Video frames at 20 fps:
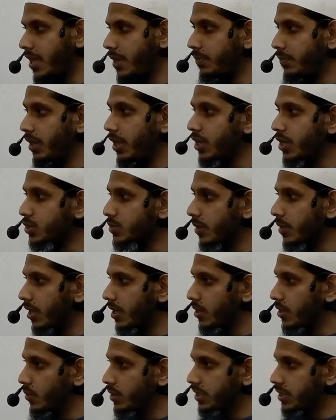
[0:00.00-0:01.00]
May Allah
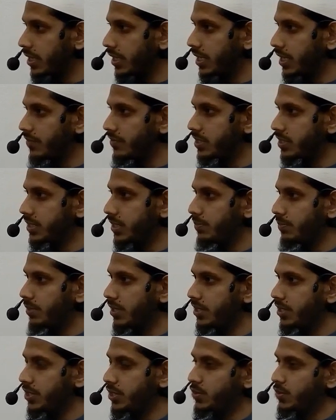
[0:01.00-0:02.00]
subhanahu wa ta'ala give us the
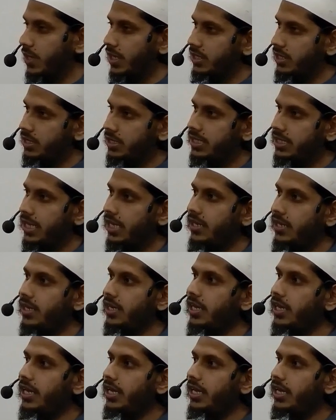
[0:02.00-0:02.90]
ability to understand.